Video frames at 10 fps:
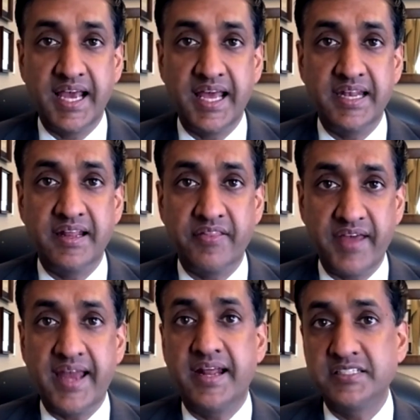
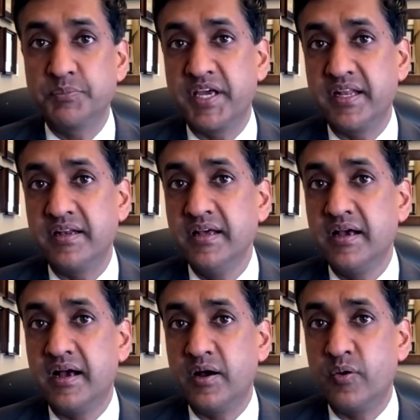And that has
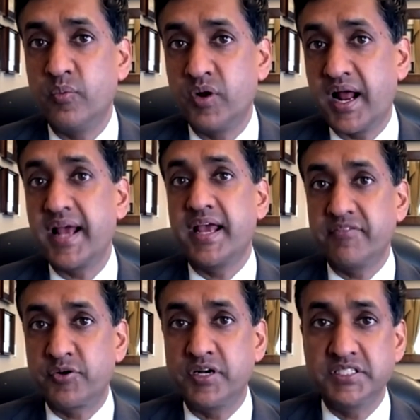been what I
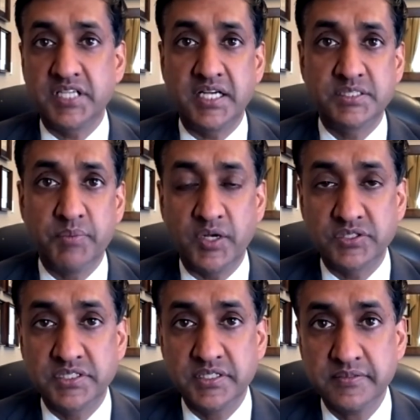have criticized
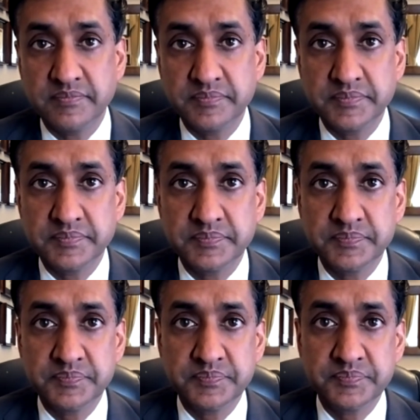most.
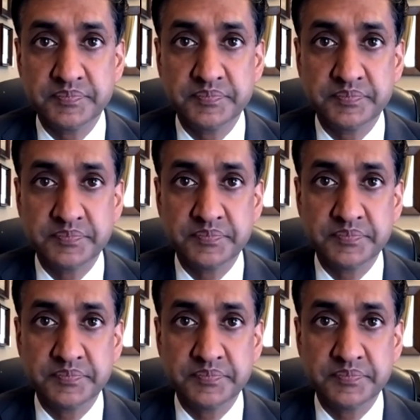Yeah, I mean, to that